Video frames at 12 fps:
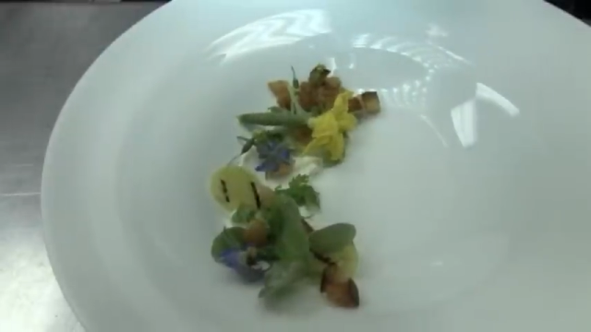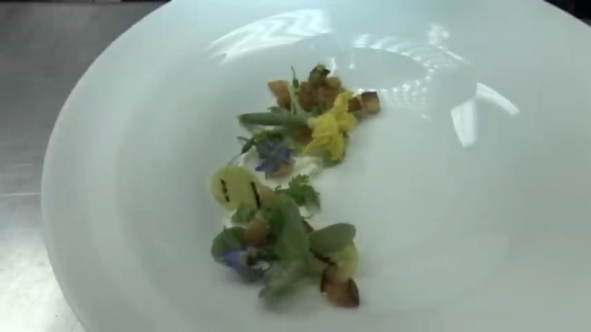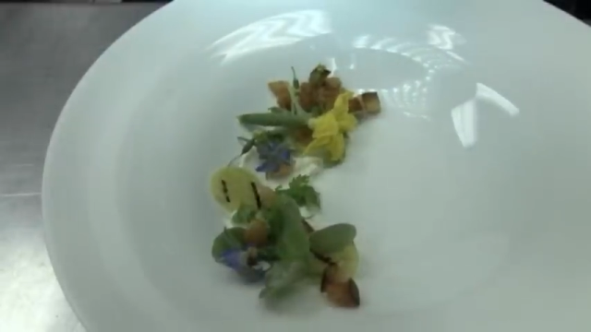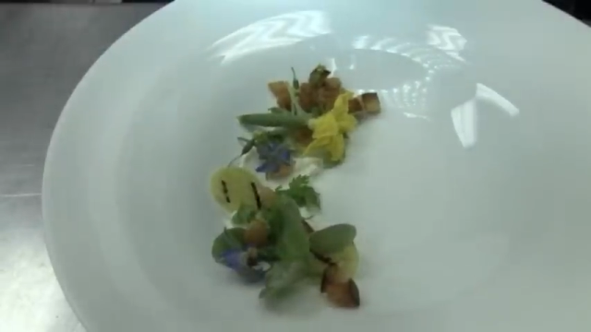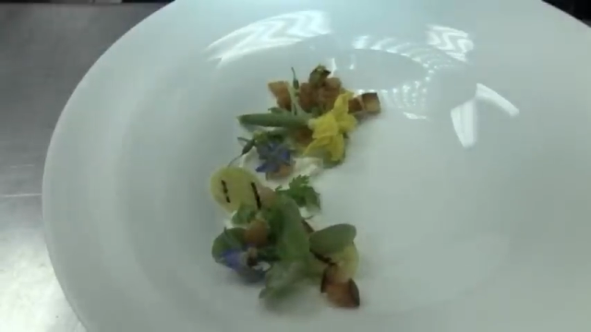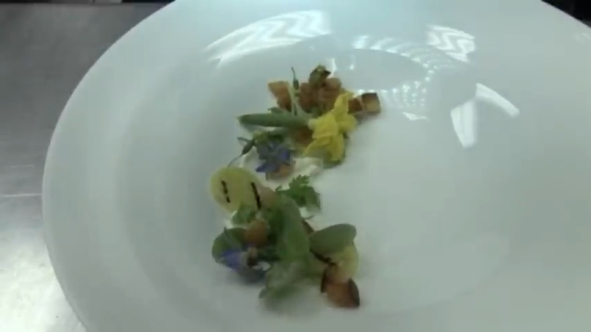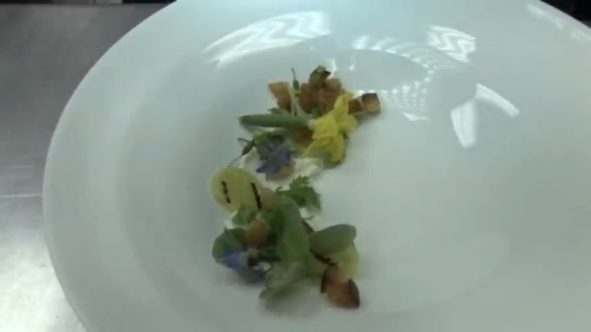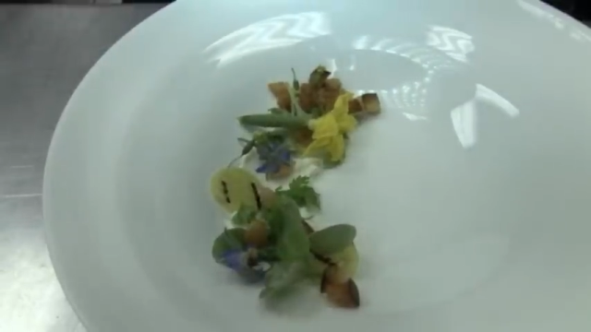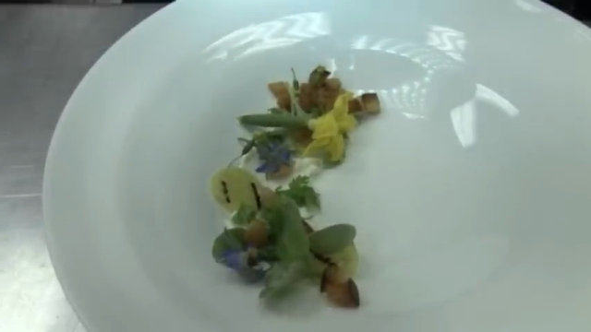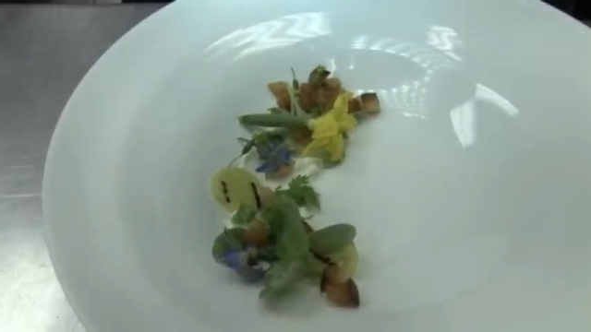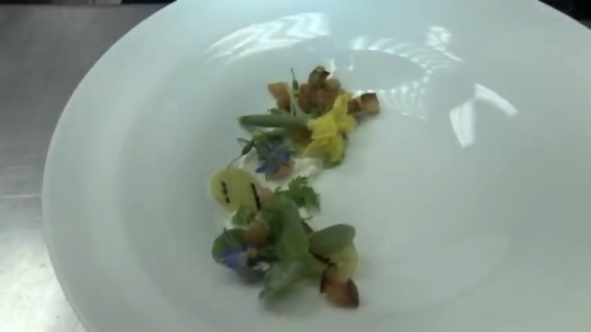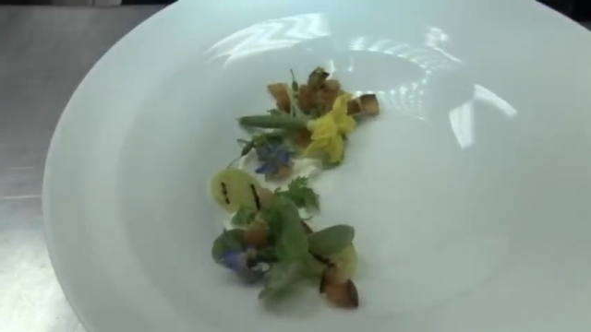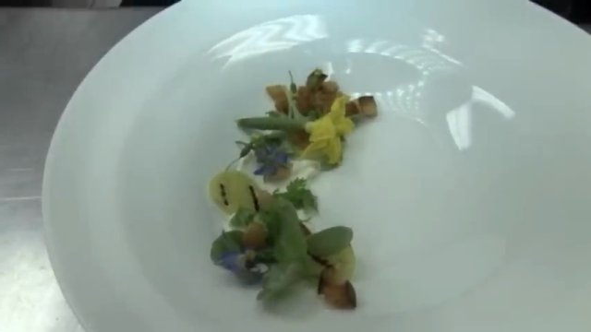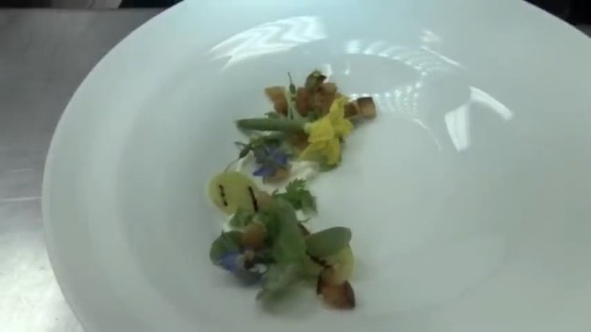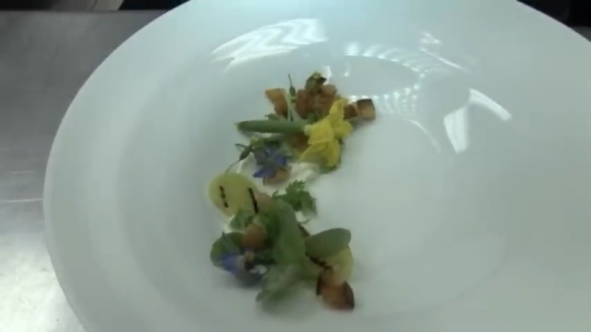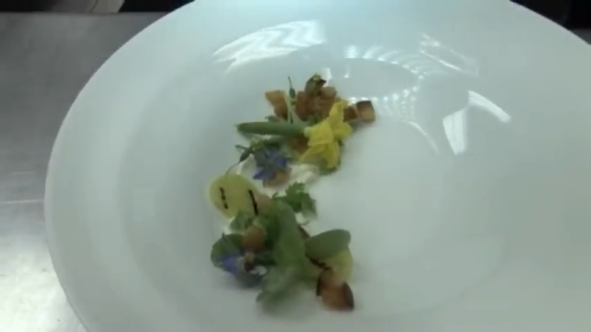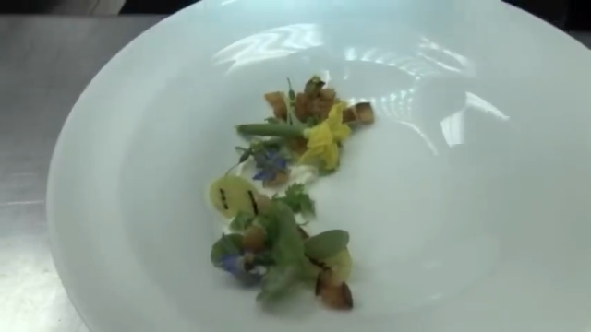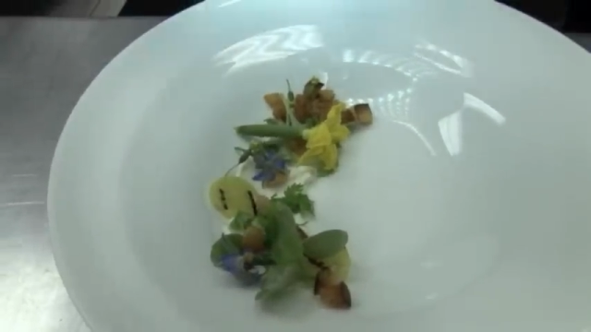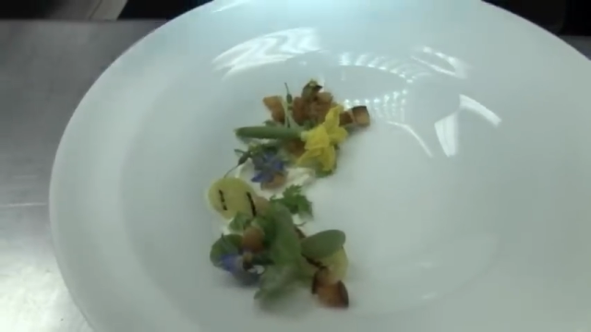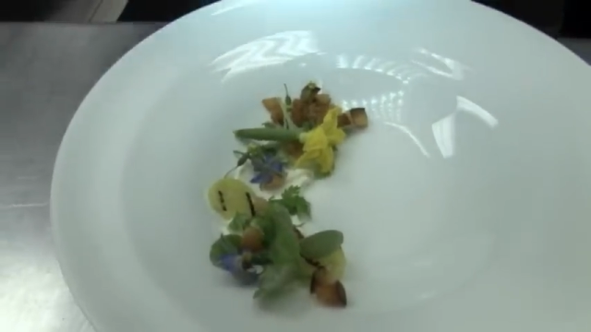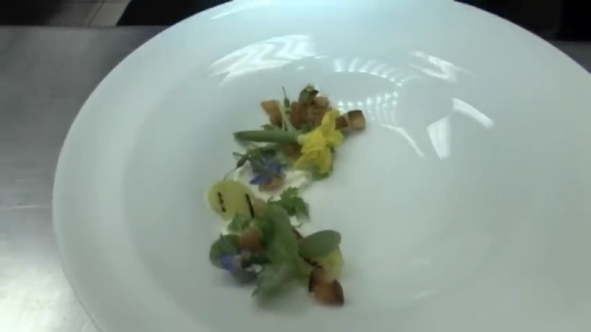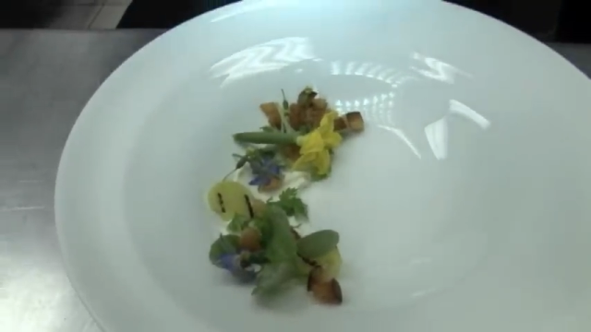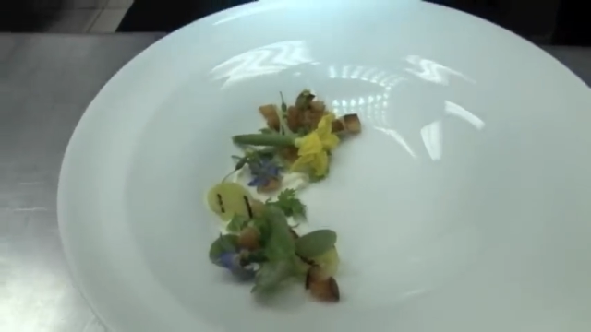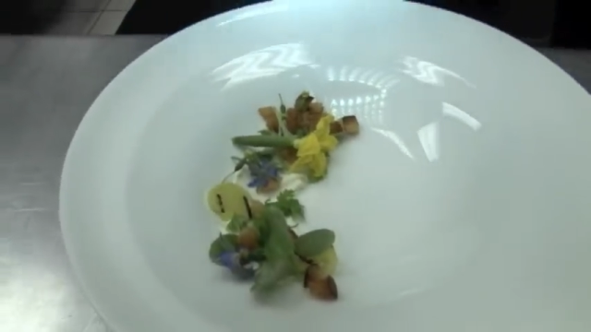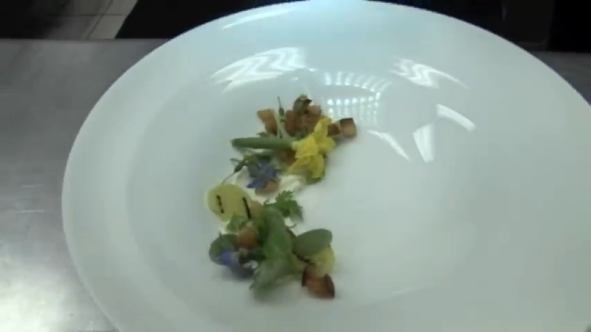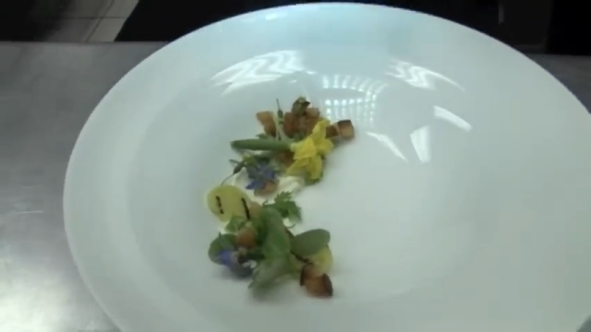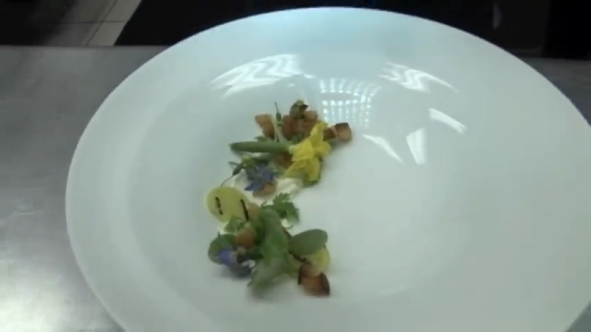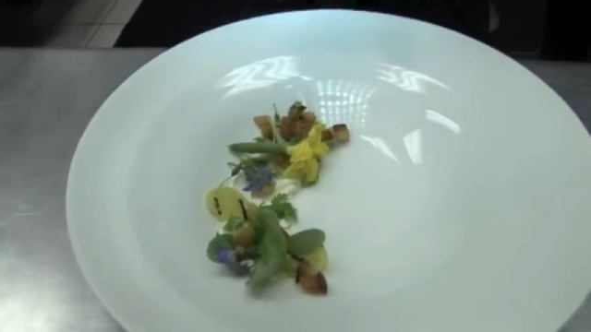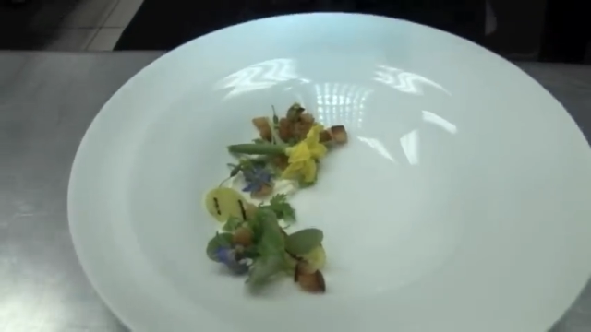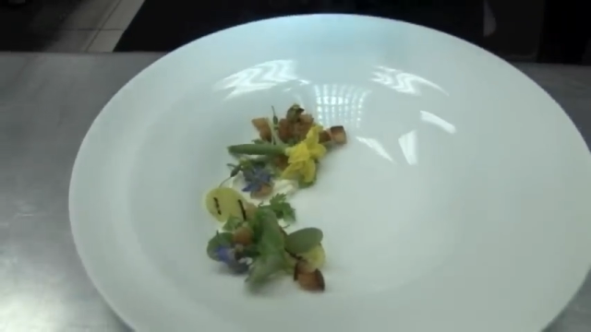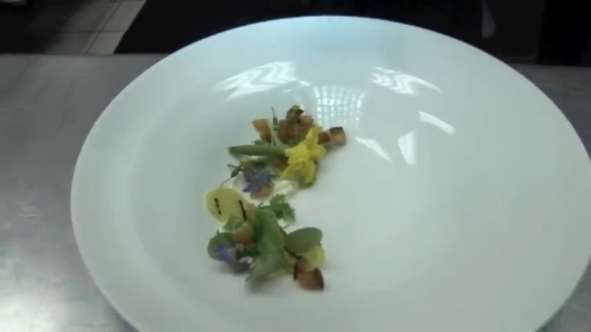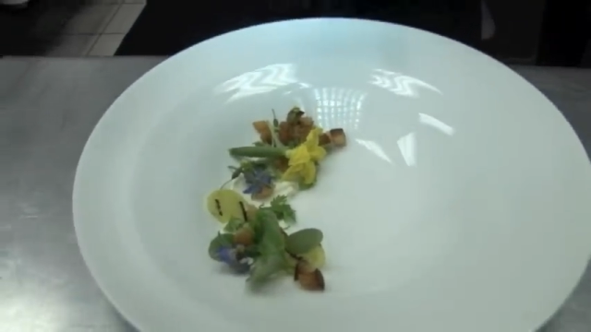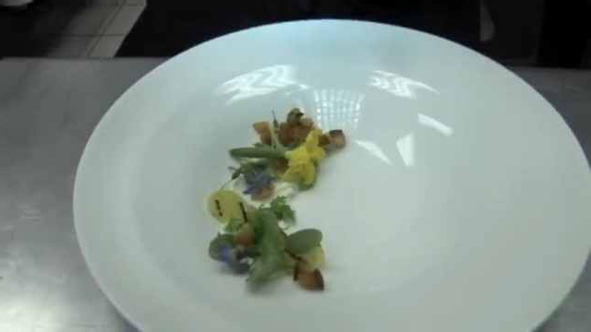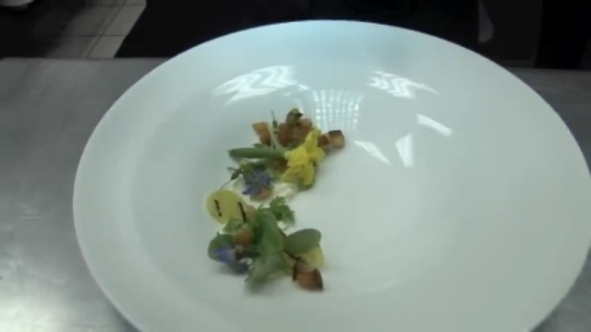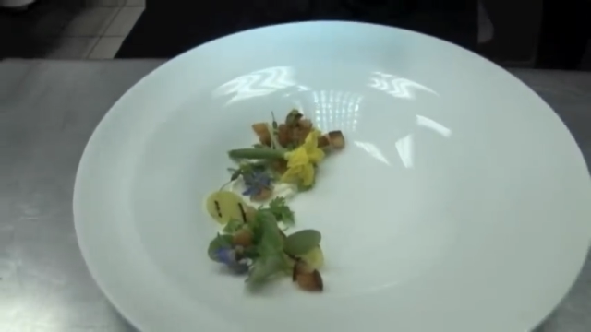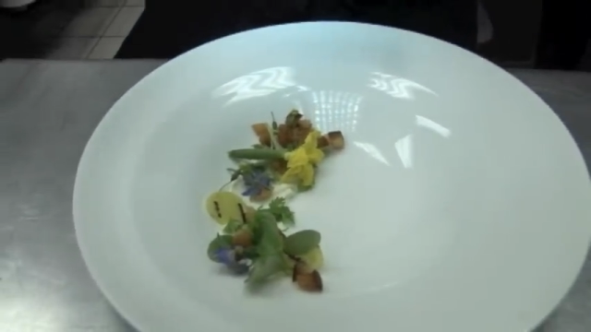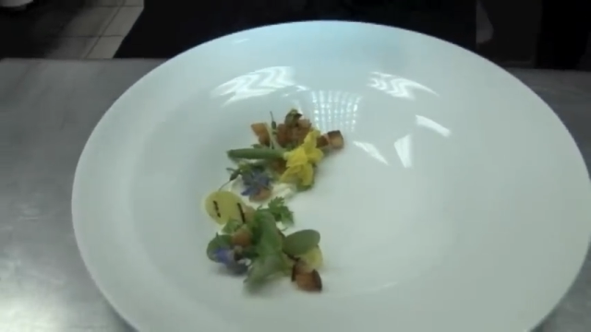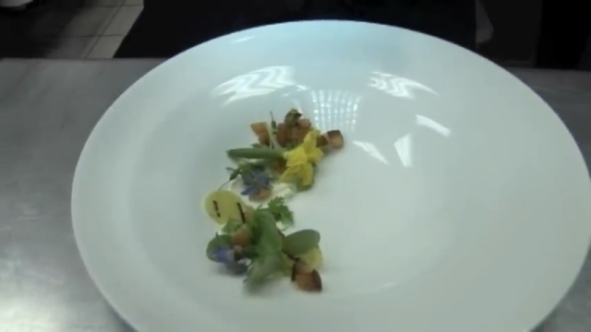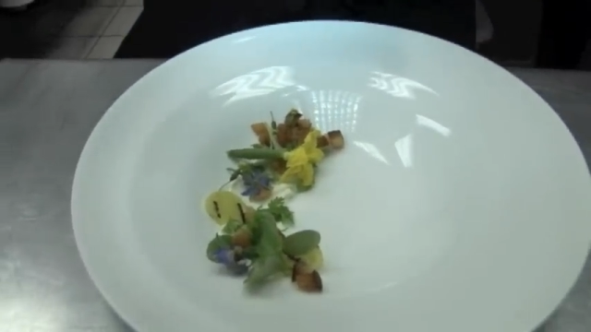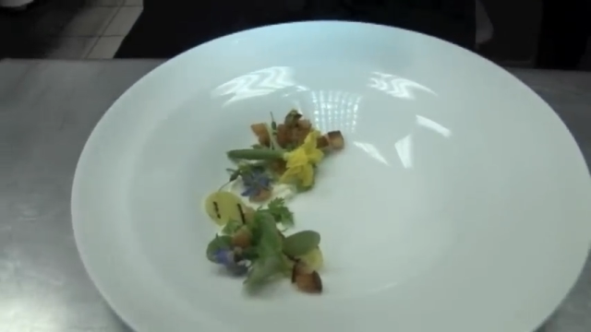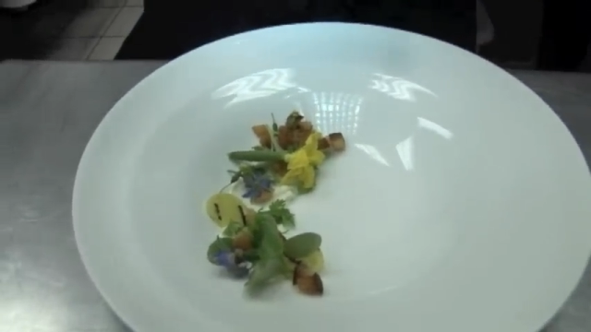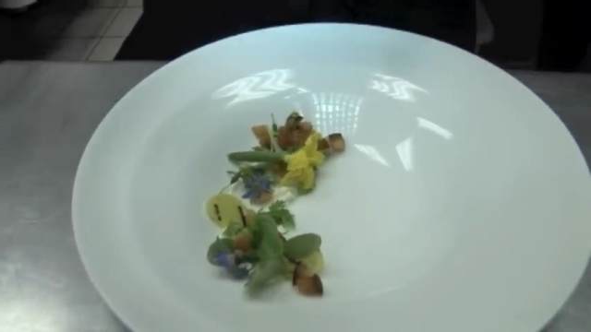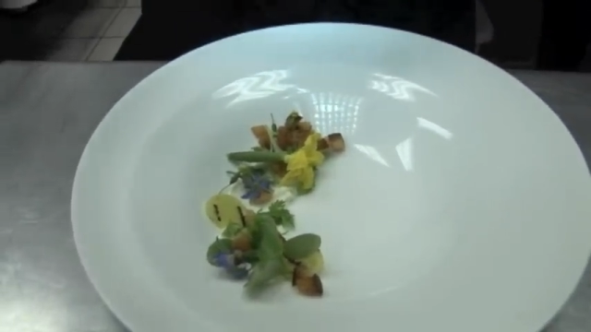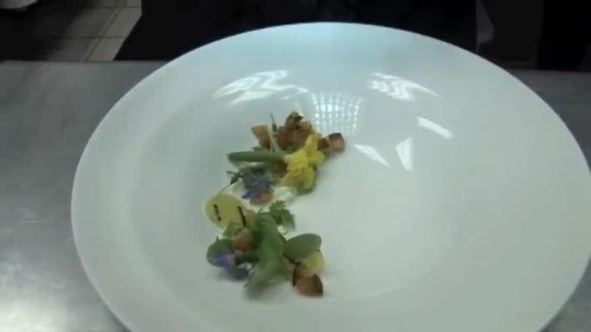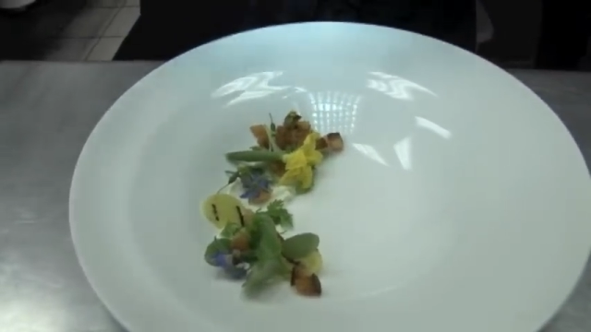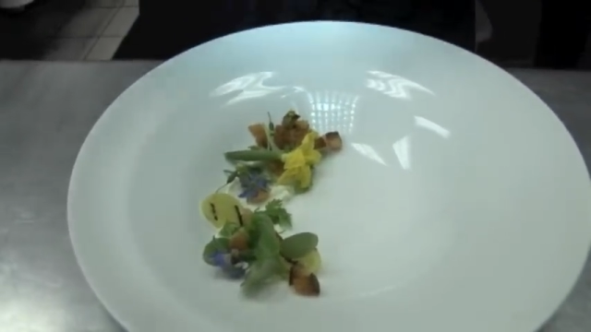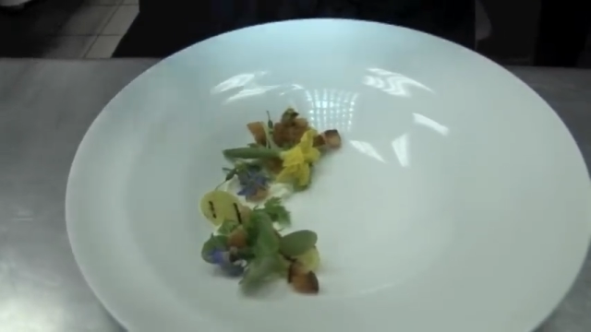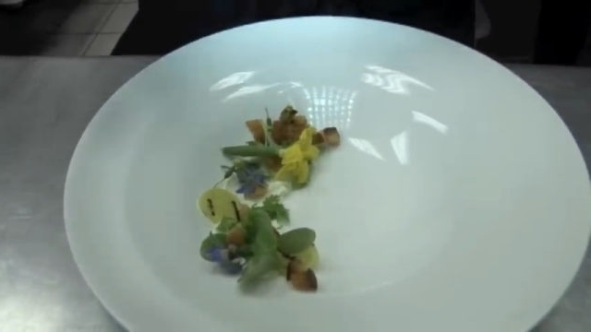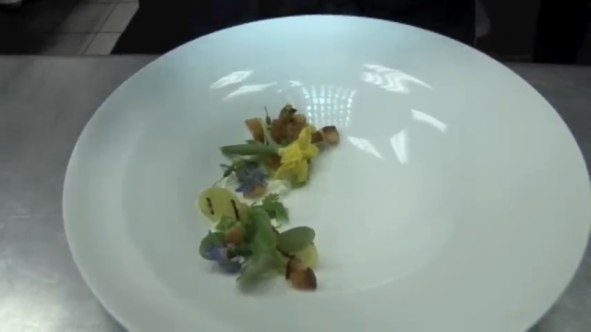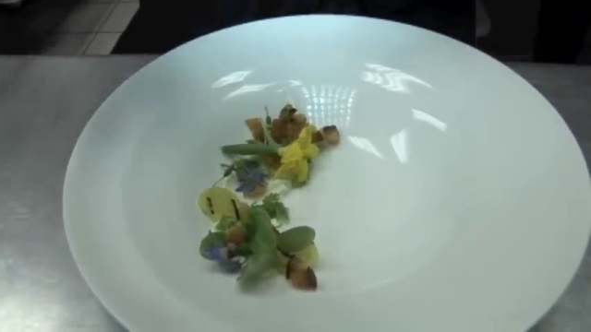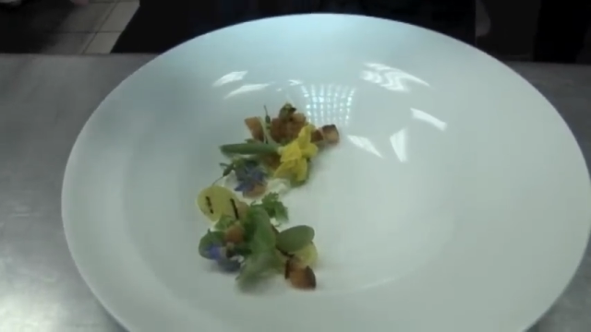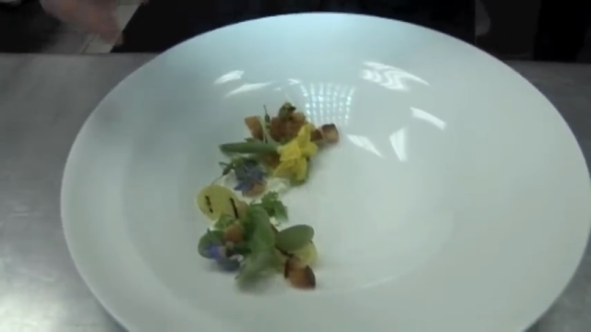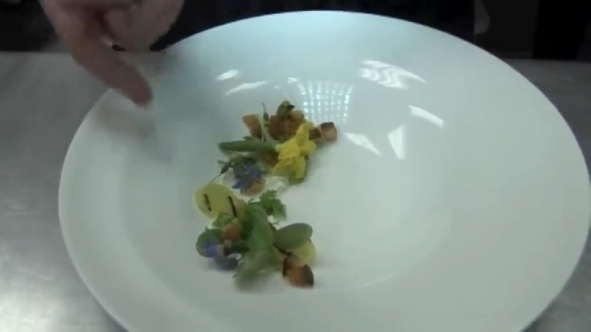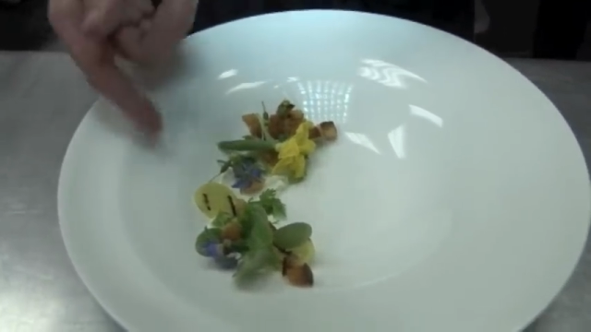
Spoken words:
[unreadable: no face in view]